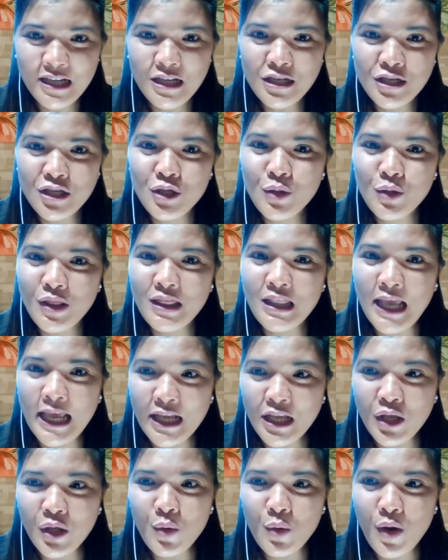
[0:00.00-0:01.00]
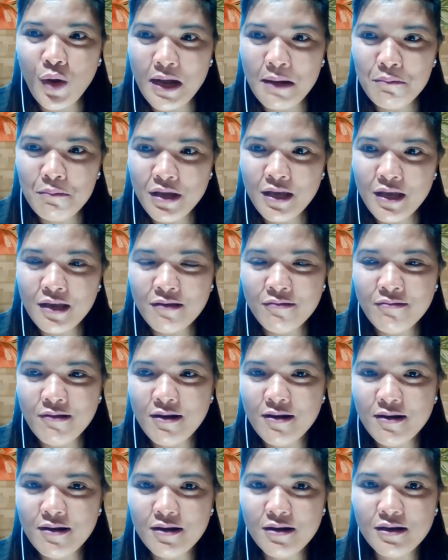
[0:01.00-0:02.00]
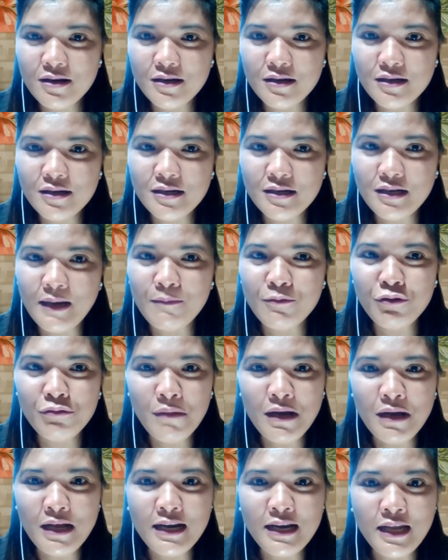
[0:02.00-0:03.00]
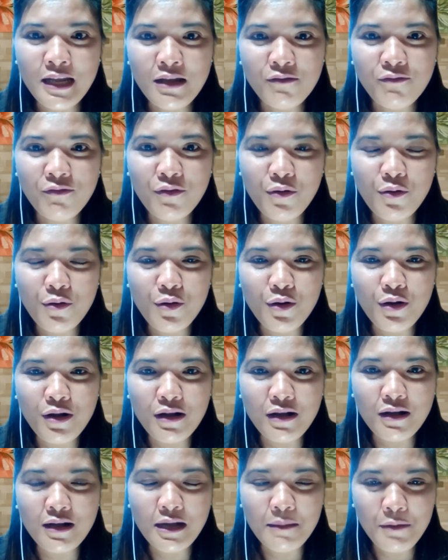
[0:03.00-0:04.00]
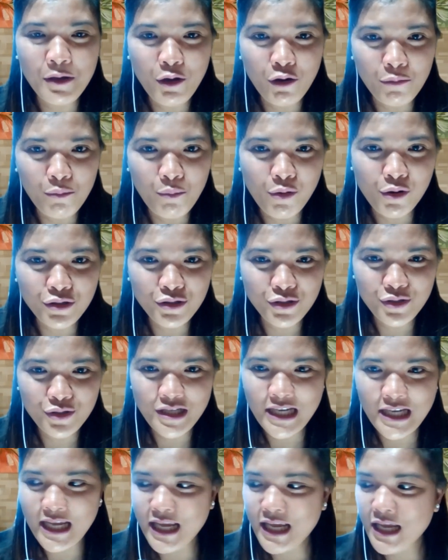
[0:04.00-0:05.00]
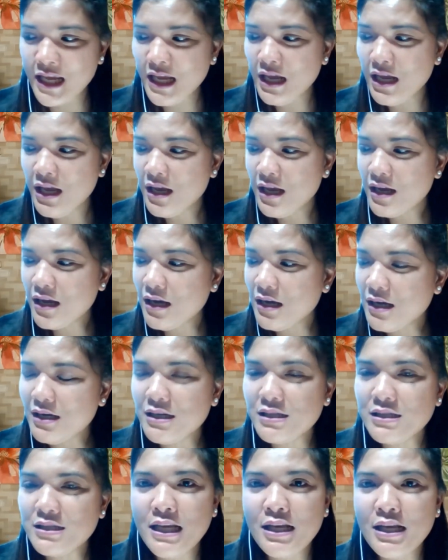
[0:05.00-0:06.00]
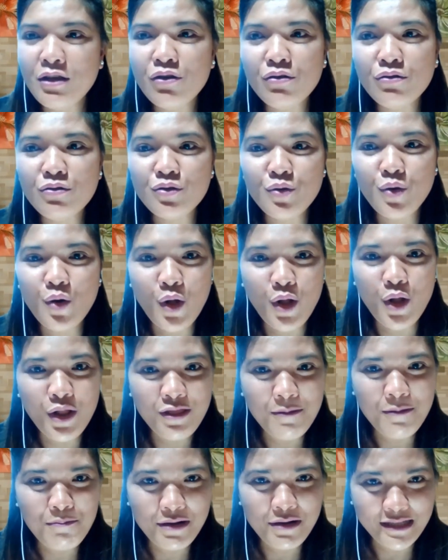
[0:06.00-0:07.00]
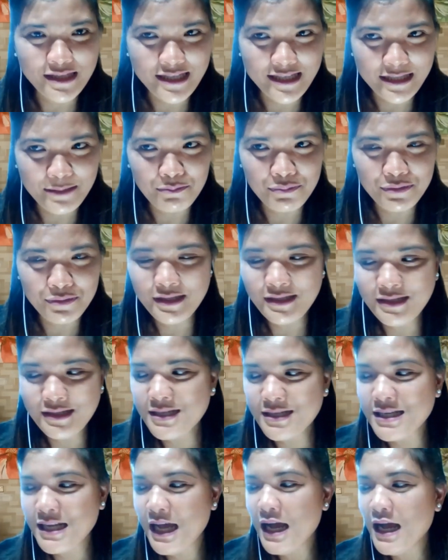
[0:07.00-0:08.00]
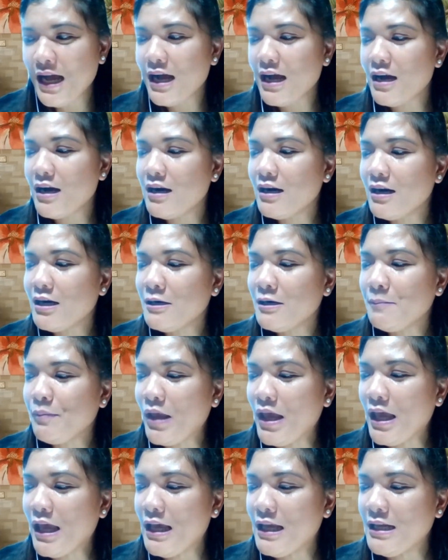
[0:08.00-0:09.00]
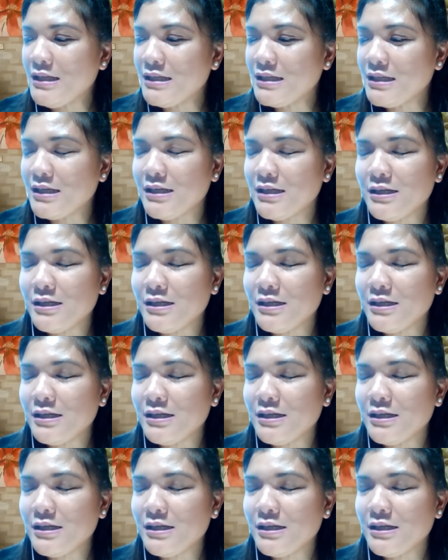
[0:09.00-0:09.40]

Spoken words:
So thank you, Amir Abdul Malik, for coming on board today. Thank you to all the participants, and